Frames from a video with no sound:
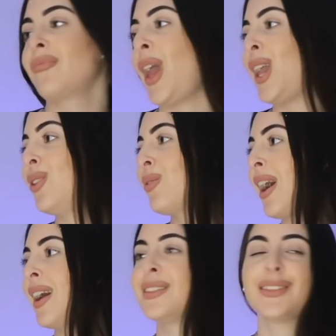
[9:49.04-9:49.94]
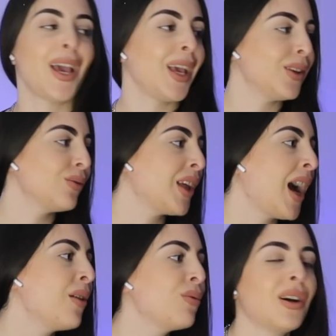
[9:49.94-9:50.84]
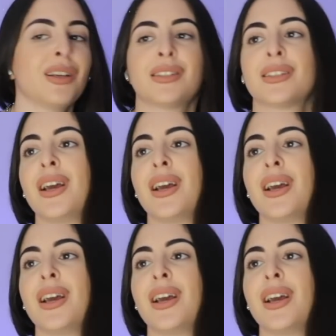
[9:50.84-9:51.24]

Thank you, guys. Thank you. That was